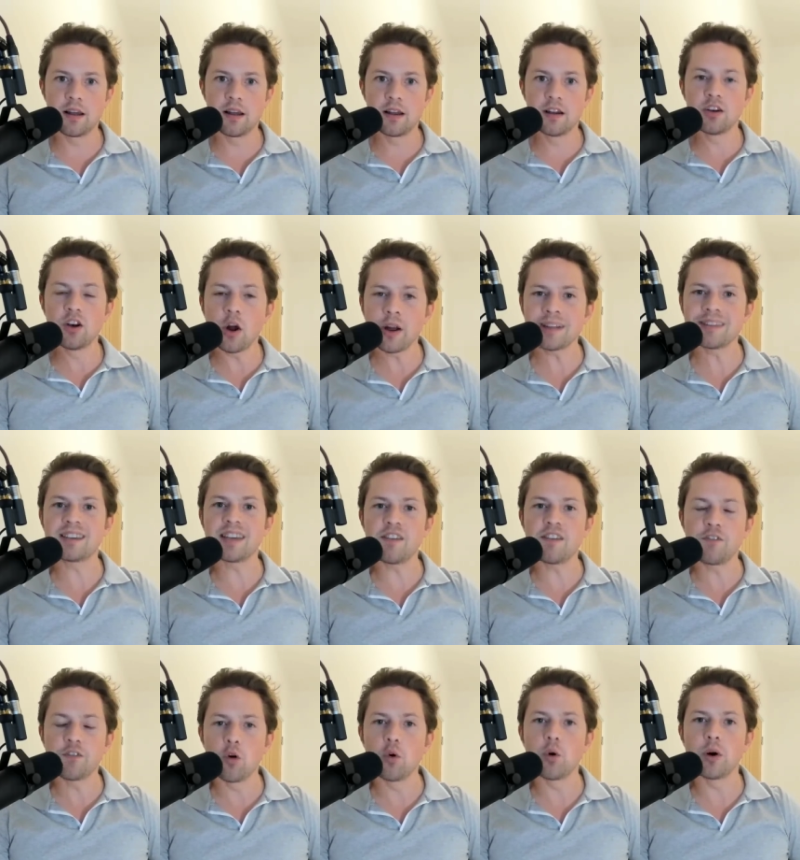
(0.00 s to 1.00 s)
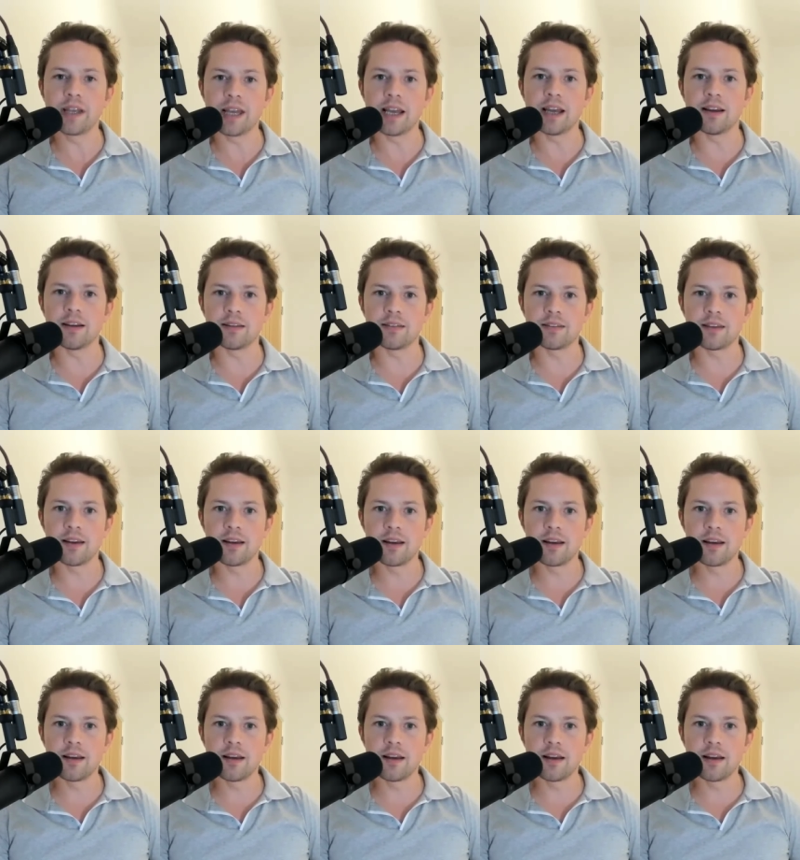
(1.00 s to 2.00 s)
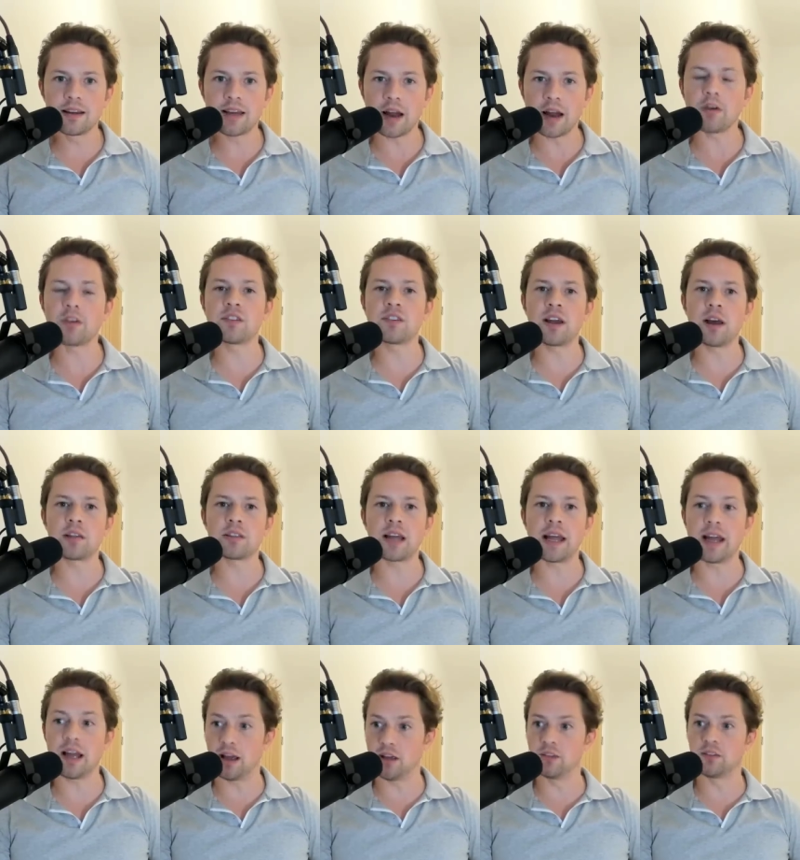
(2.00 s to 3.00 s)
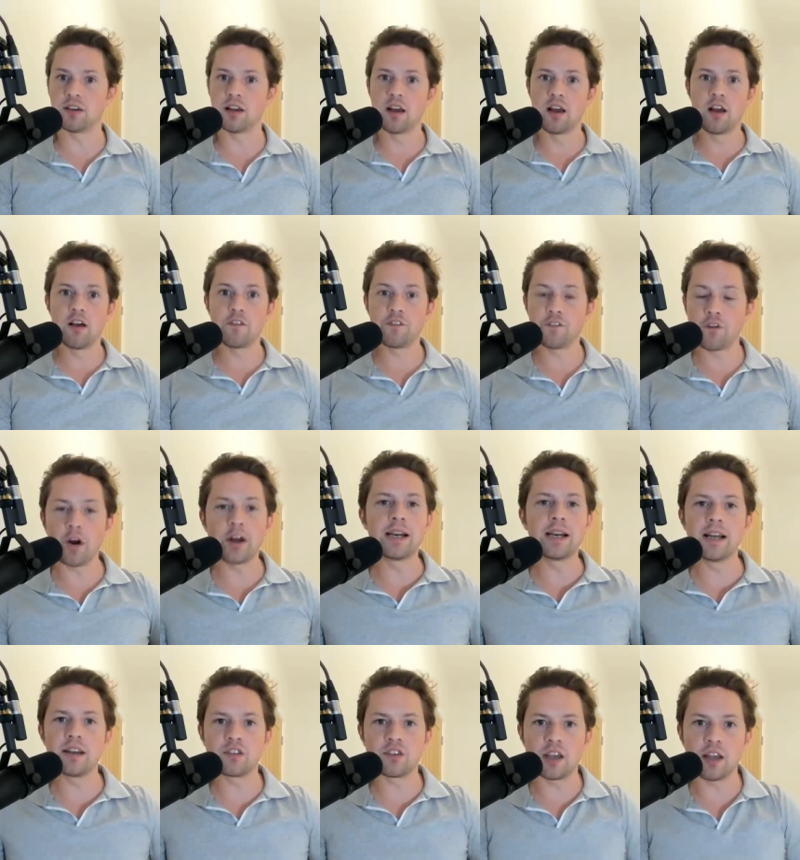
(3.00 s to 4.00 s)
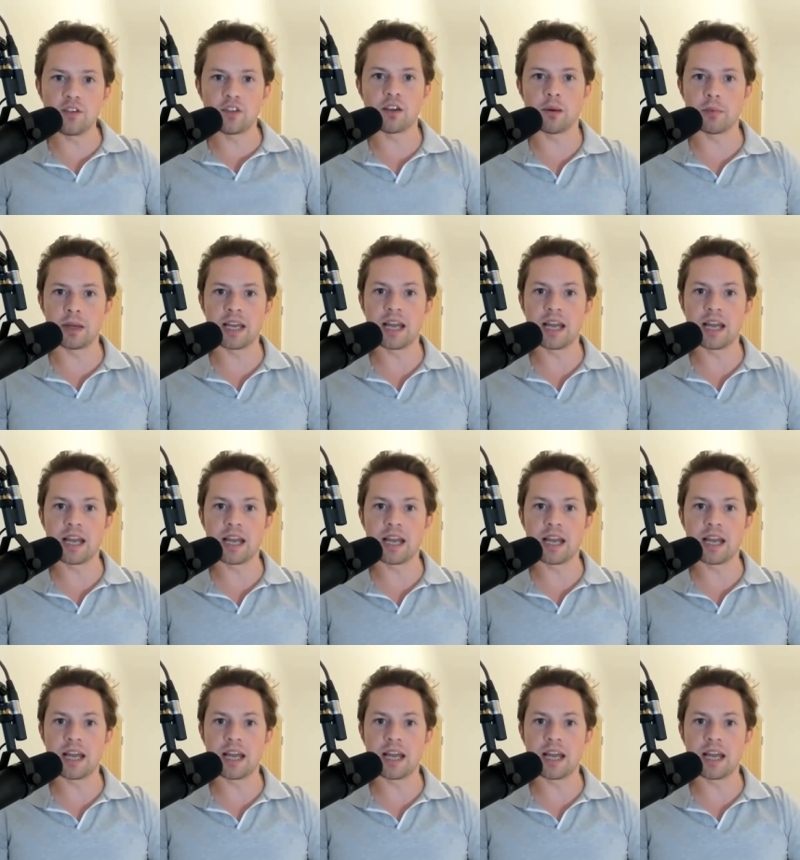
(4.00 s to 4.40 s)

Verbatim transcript: 94 years, Gareth Southgate has finally achieved something.